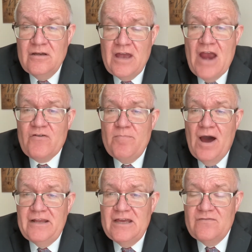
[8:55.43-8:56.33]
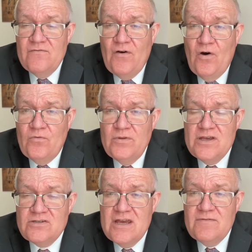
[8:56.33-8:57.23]
everybody get involved with
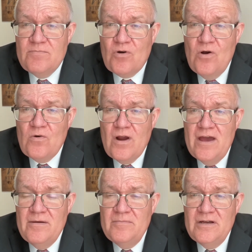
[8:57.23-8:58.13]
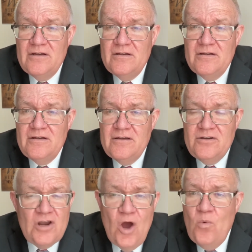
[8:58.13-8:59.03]
this giving program.
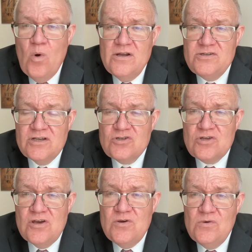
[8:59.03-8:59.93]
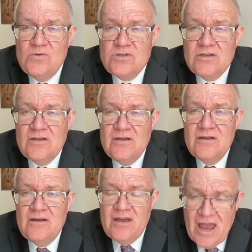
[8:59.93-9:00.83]
No one's excused.
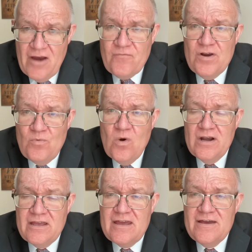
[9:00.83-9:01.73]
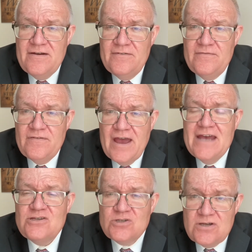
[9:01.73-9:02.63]
Everyone give
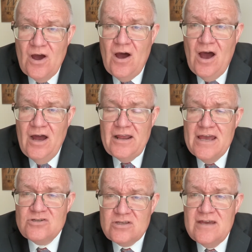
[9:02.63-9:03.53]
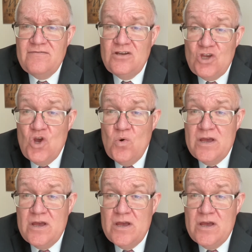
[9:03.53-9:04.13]
as God has given you